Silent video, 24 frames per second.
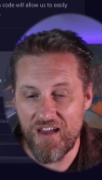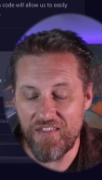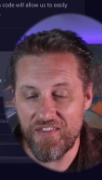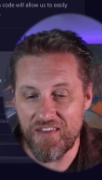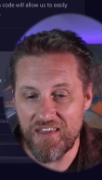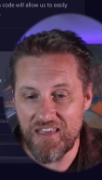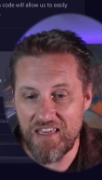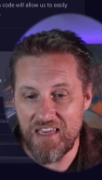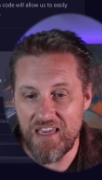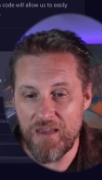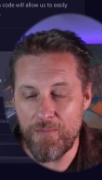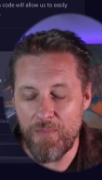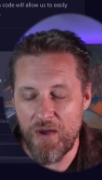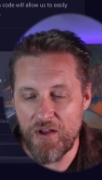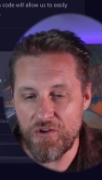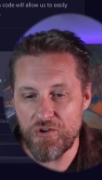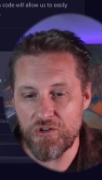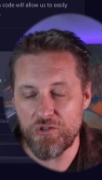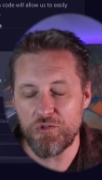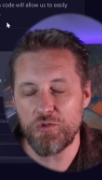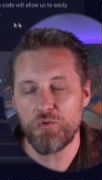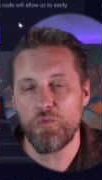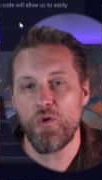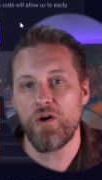on the key
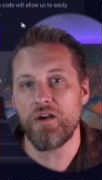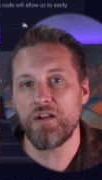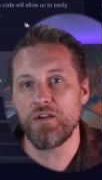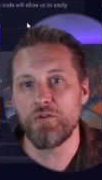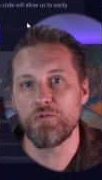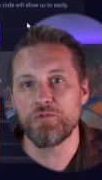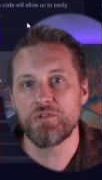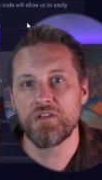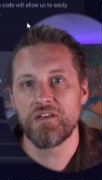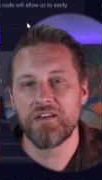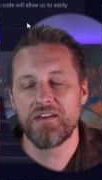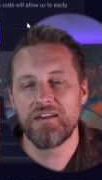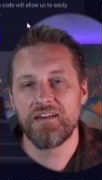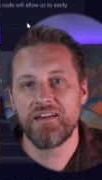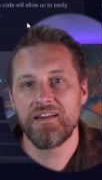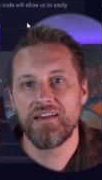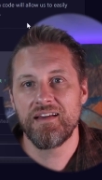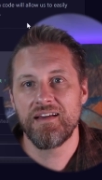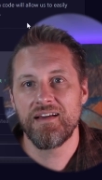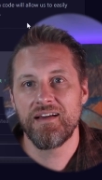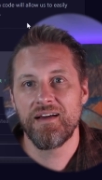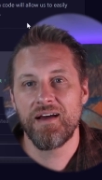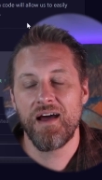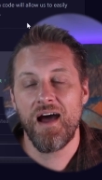metrics you want to use.
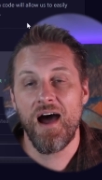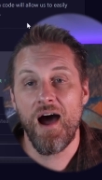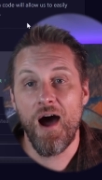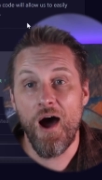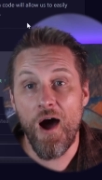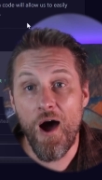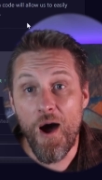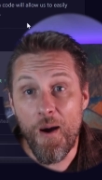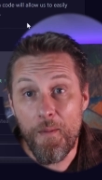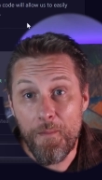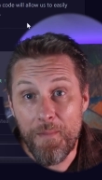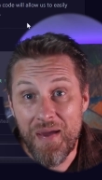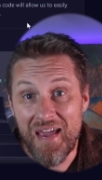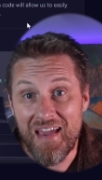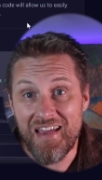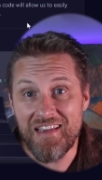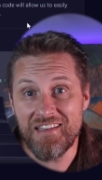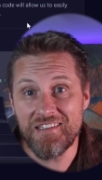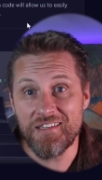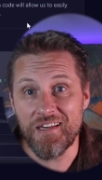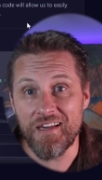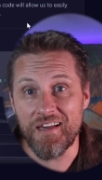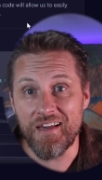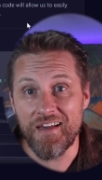
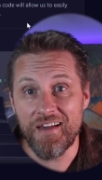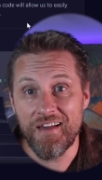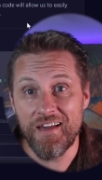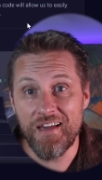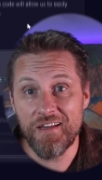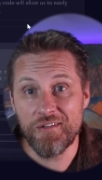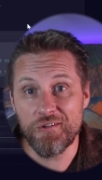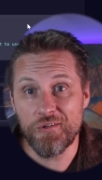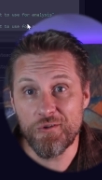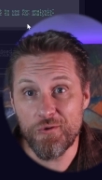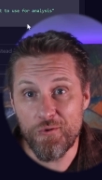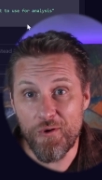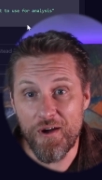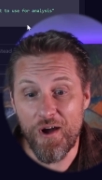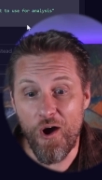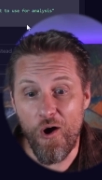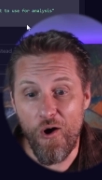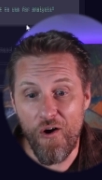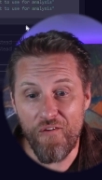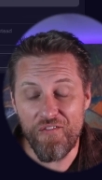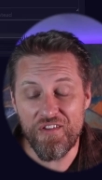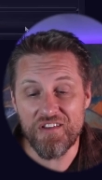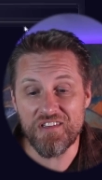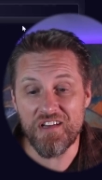Amazing. It's doing
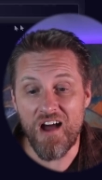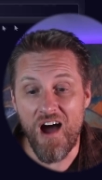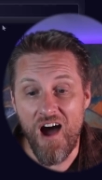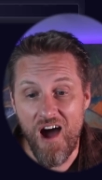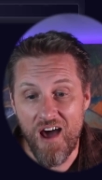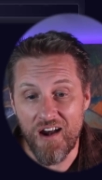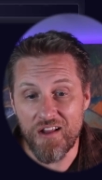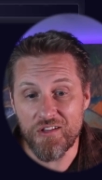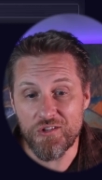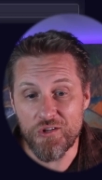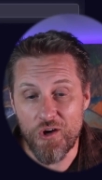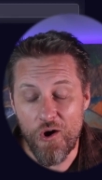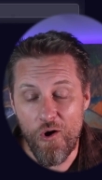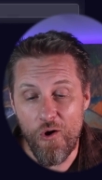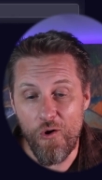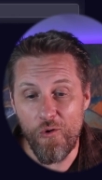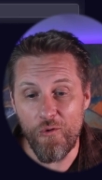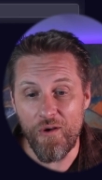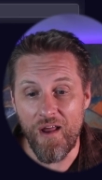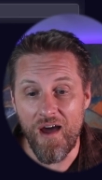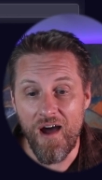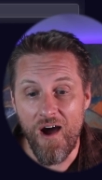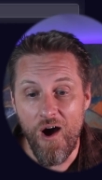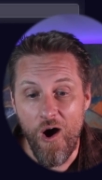all of this on its
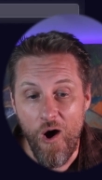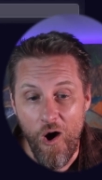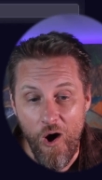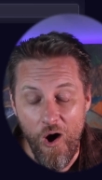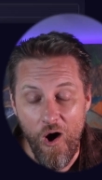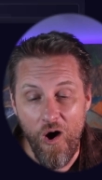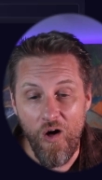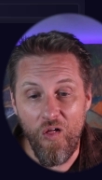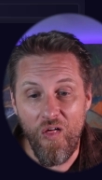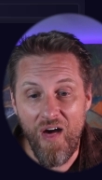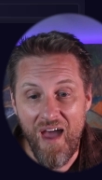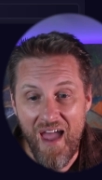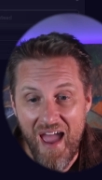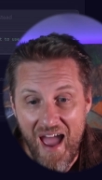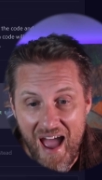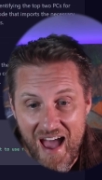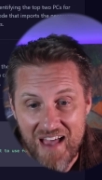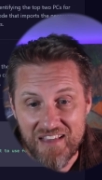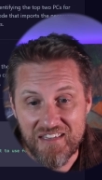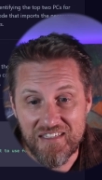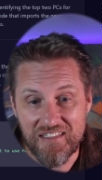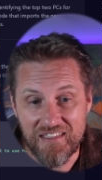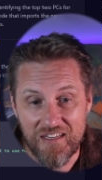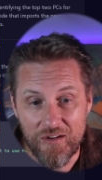own. All I
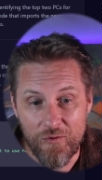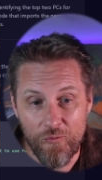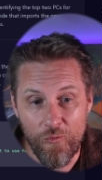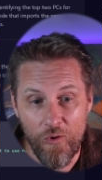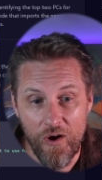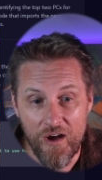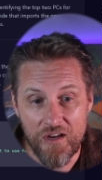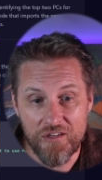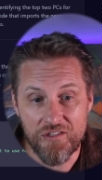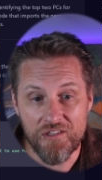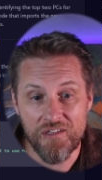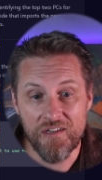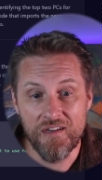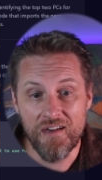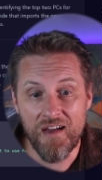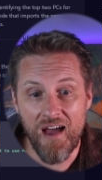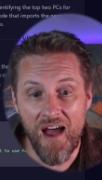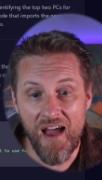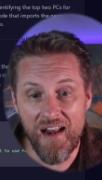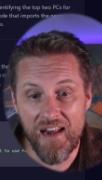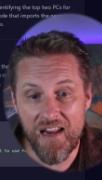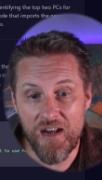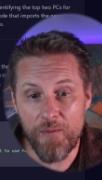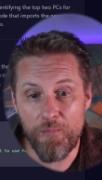asked it was,
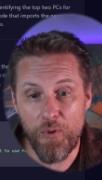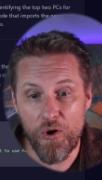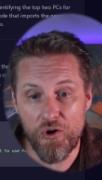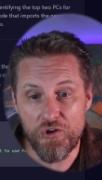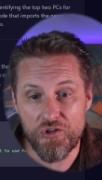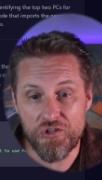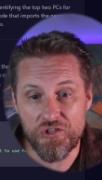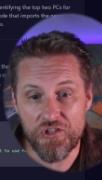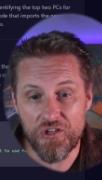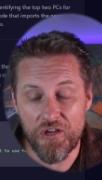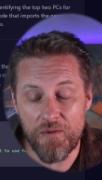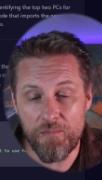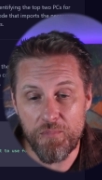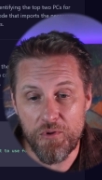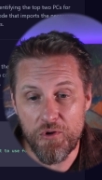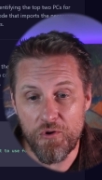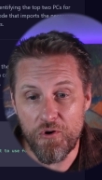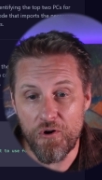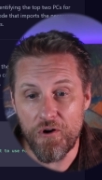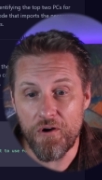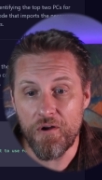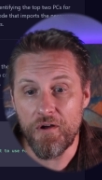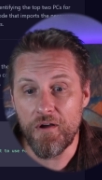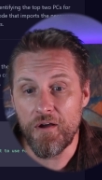I need to purchase a
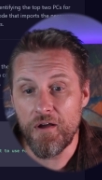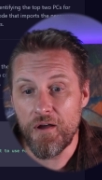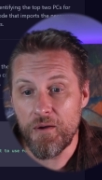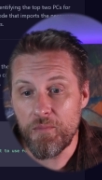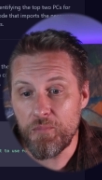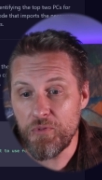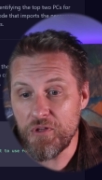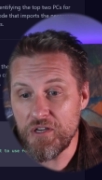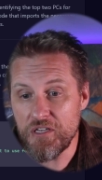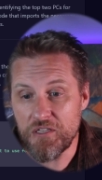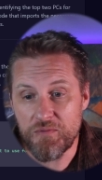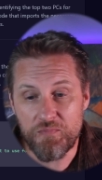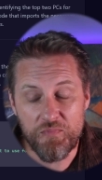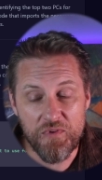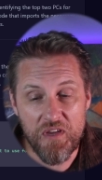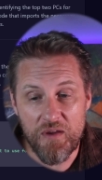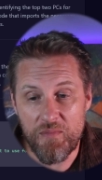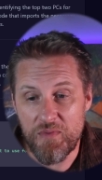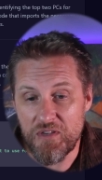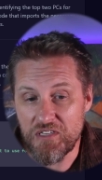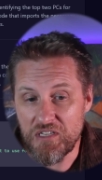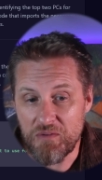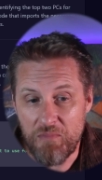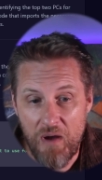computer. Please
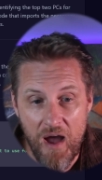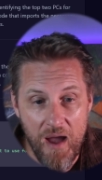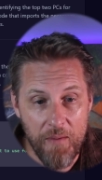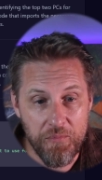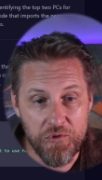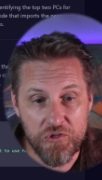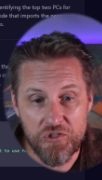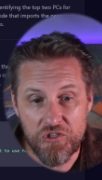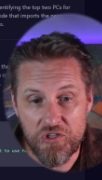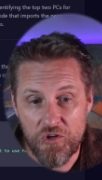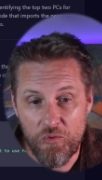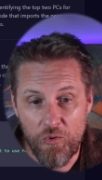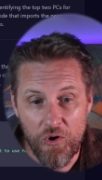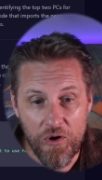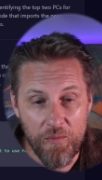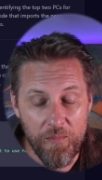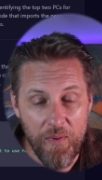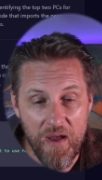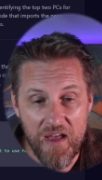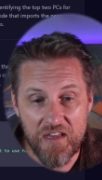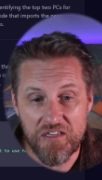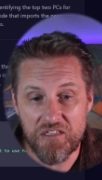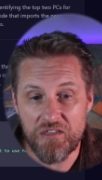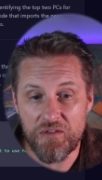give me some options that work
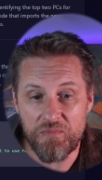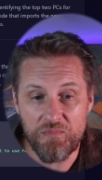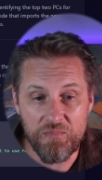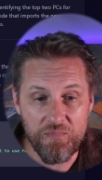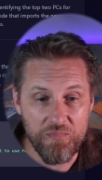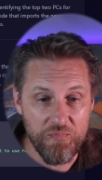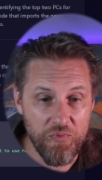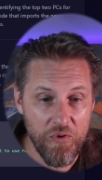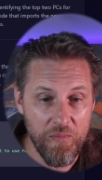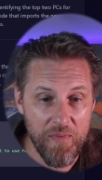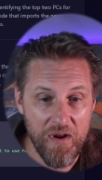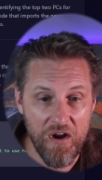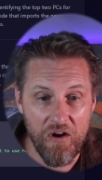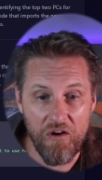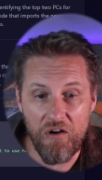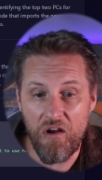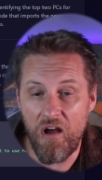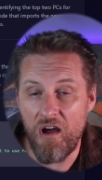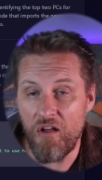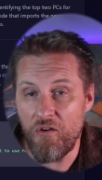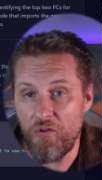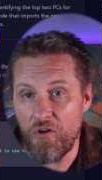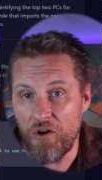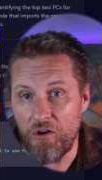best,
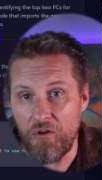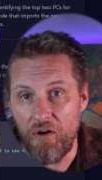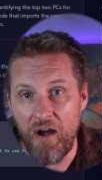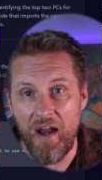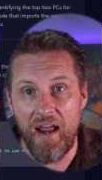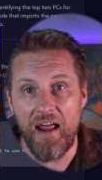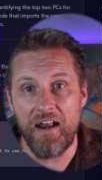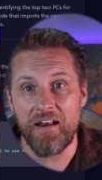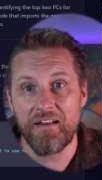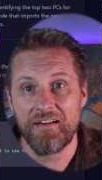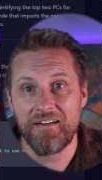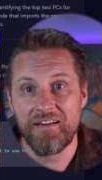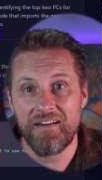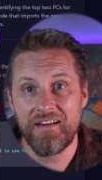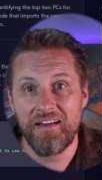Premiere under a grand